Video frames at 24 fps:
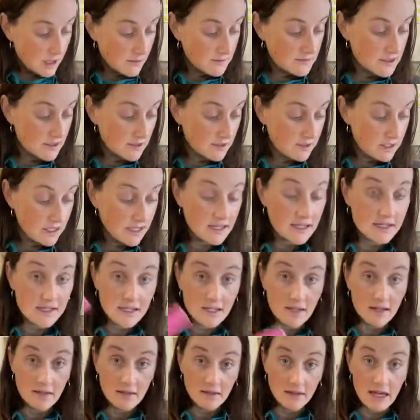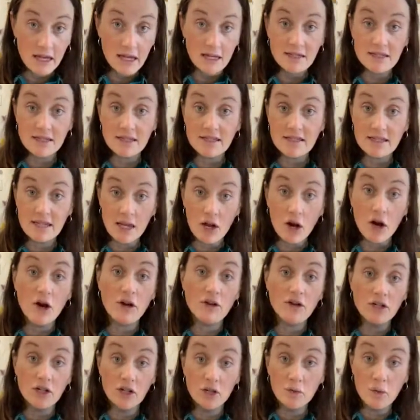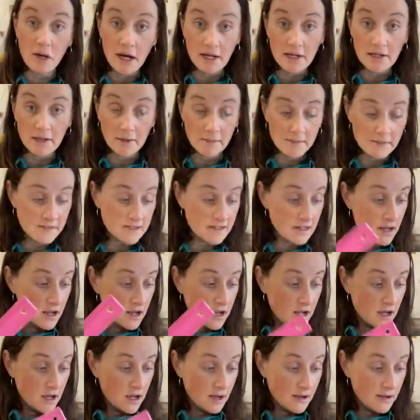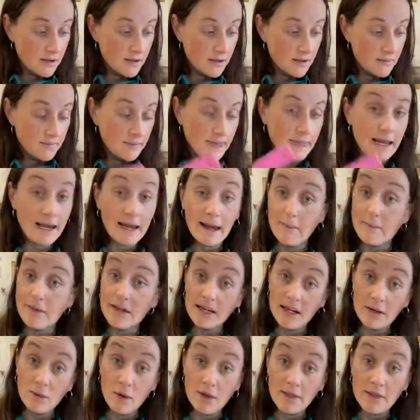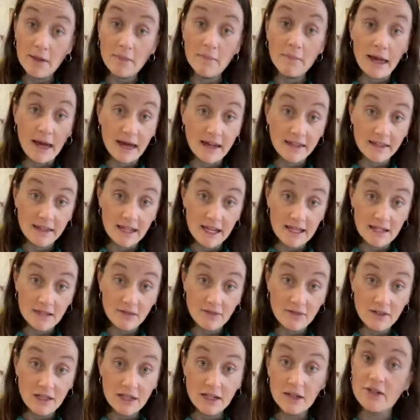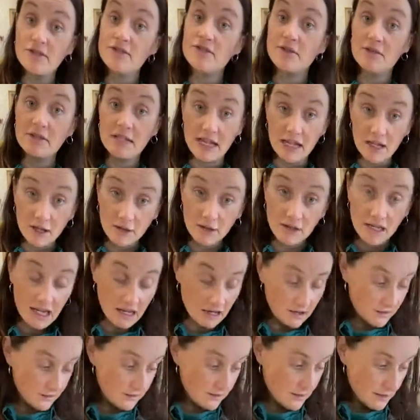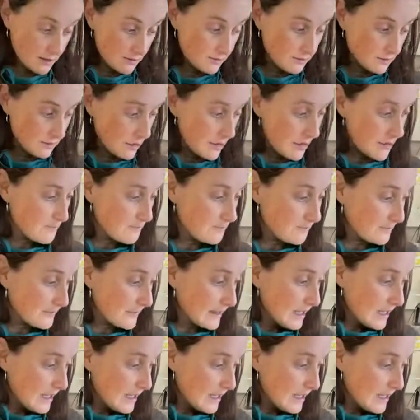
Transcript: So these things, since they are new items, I am gonna want them back at the end of the year, so take good care of them, okay?